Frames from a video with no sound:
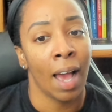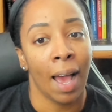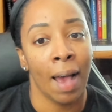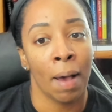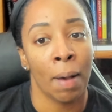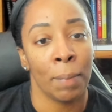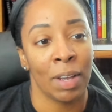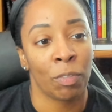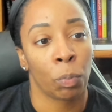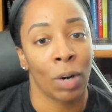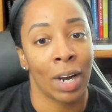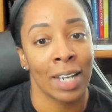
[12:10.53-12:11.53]

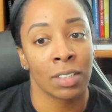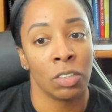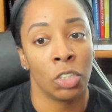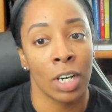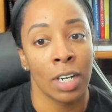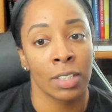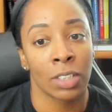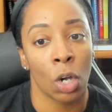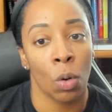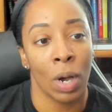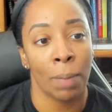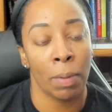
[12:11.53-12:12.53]
If price does
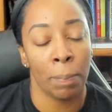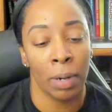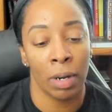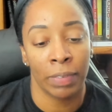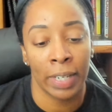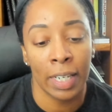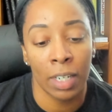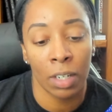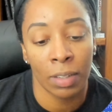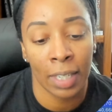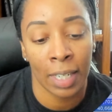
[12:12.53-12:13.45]
go up above here,